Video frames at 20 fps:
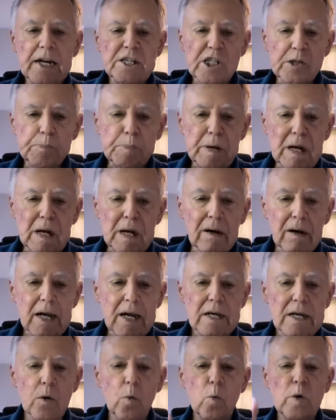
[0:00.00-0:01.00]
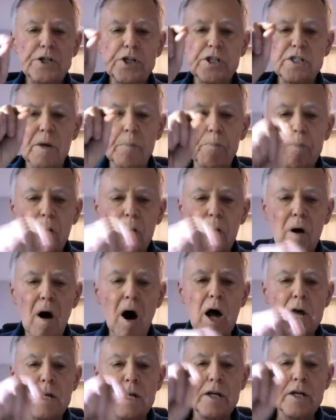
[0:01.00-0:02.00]
My spirit, which is
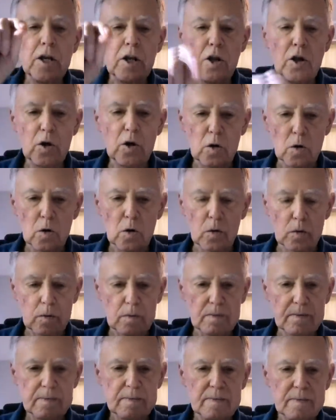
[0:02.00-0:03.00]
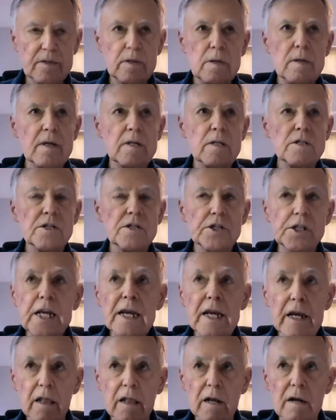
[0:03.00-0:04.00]
upon you,
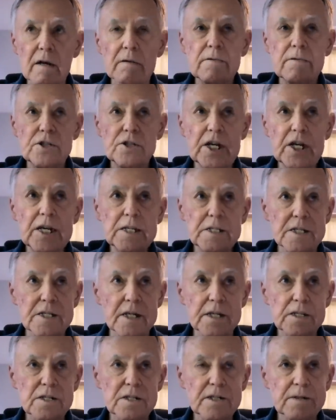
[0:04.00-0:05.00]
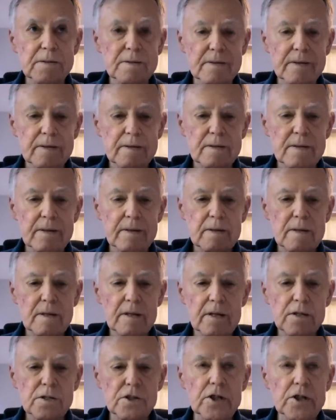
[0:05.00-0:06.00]
singular, Jesus.
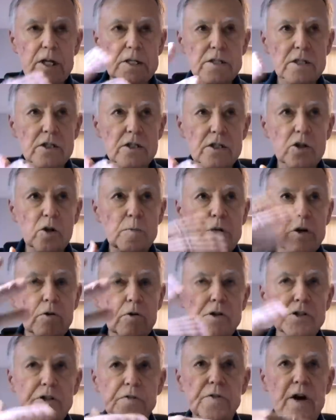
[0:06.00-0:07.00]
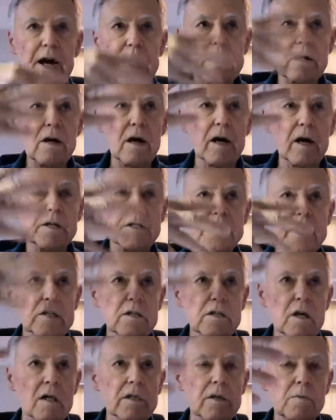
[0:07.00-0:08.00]
This Jesus whom you crucified,
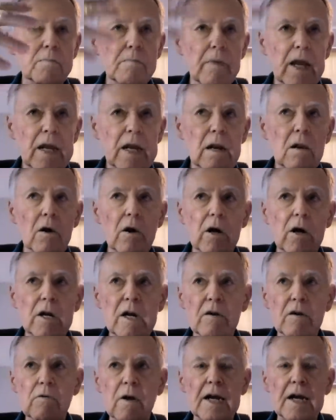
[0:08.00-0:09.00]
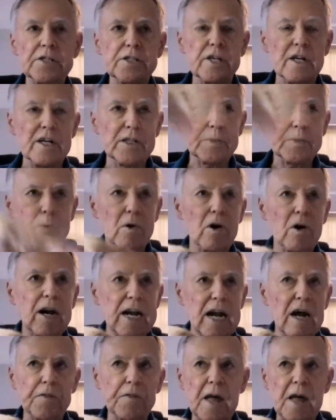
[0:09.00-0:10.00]
God has exalted and made Lord in Christ and is
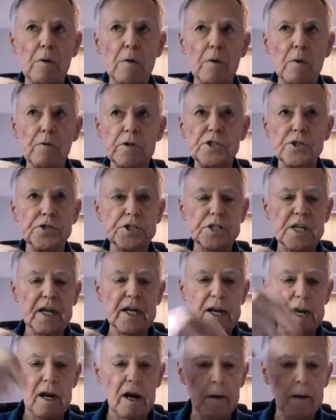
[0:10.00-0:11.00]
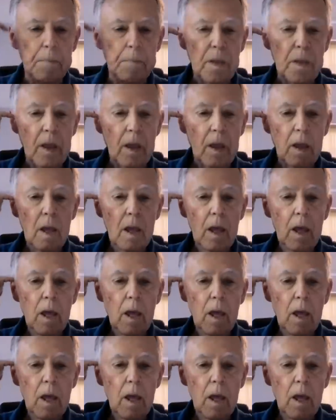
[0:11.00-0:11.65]
pouring out that which you see and hear.